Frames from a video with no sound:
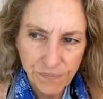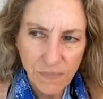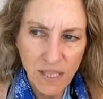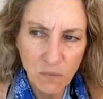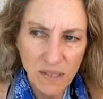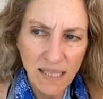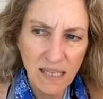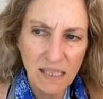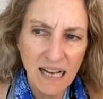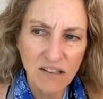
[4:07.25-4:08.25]
And what that
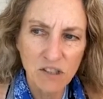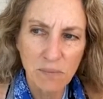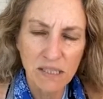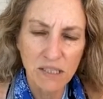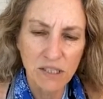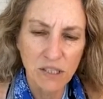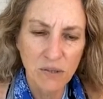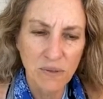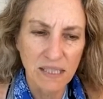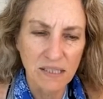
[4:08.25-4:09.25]
allows me to
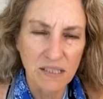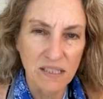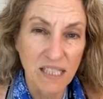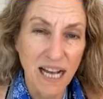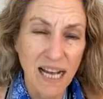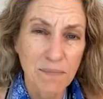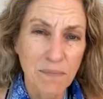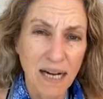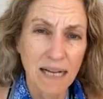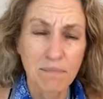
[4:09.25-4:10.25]
do is to time
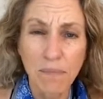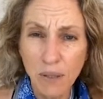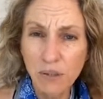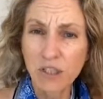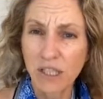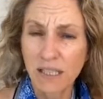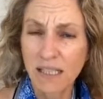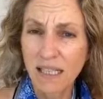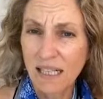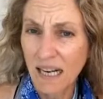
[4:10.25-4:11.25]
my motion